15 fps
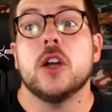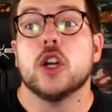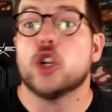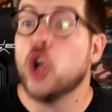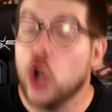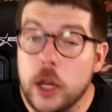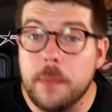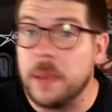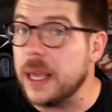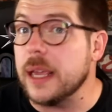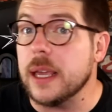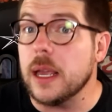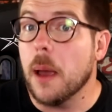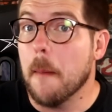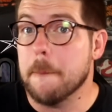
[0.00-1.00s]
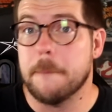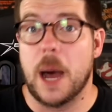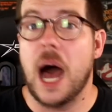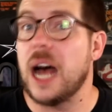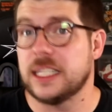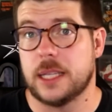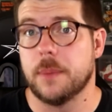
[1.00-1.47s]
could be
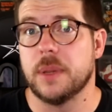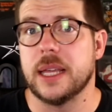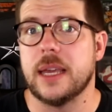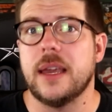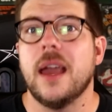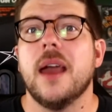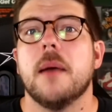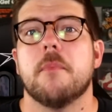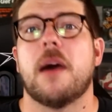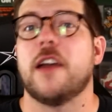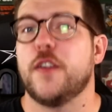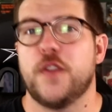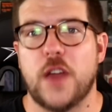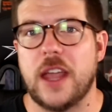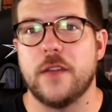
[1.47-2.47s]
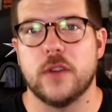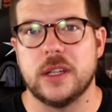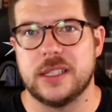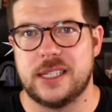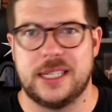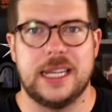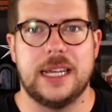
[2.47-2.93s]
possibly my
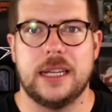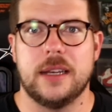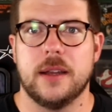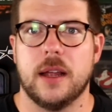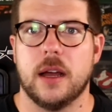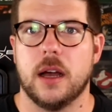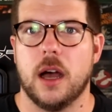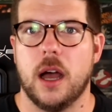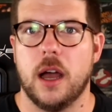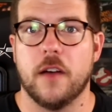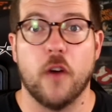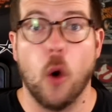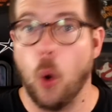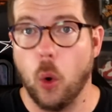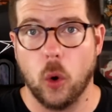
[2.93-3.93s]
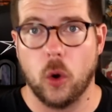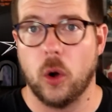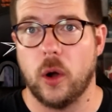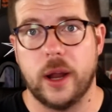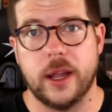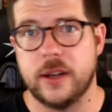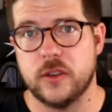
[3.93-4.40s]
favorite scene of
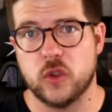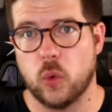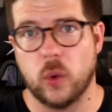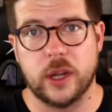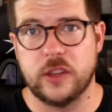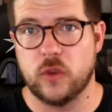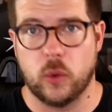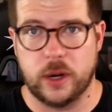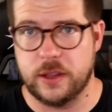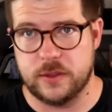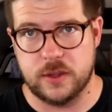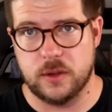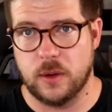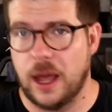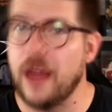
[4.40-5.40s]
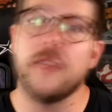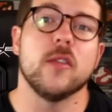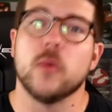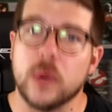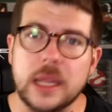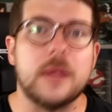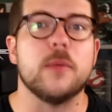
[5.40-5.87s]
horror in 2022. I had
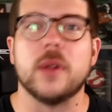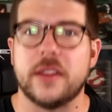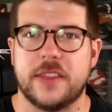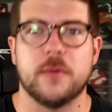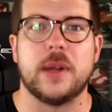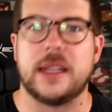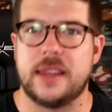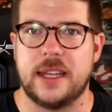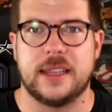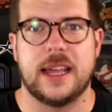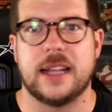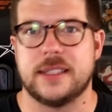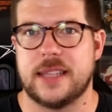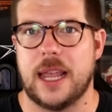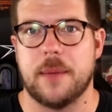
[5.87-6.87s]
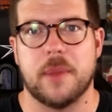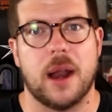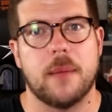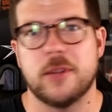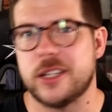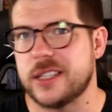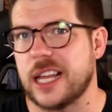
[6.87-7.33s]
to really rethink that statement.
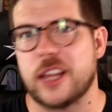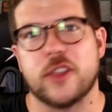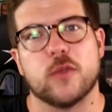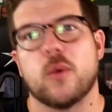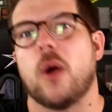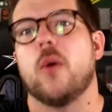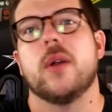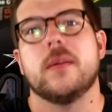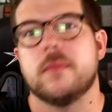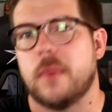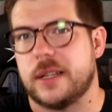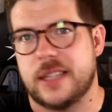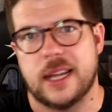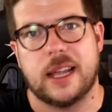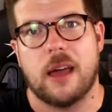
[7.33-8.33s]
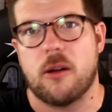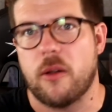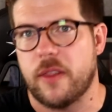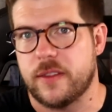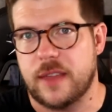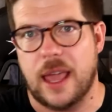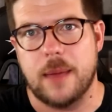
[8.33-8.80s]
I'm just like throwing my dick out
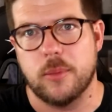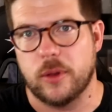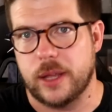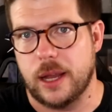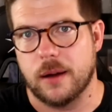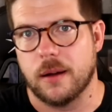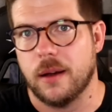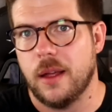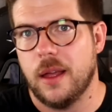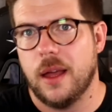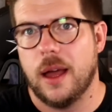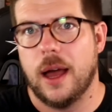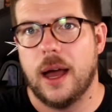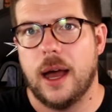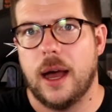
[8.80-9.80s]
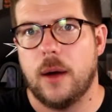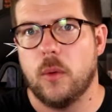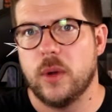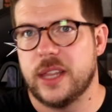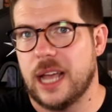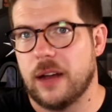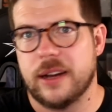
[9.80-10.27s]
on the table here
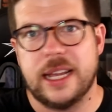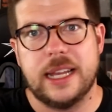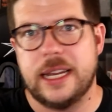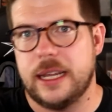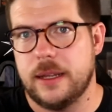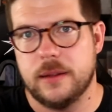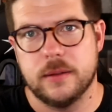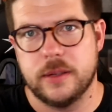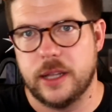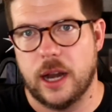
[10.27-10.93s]
without any,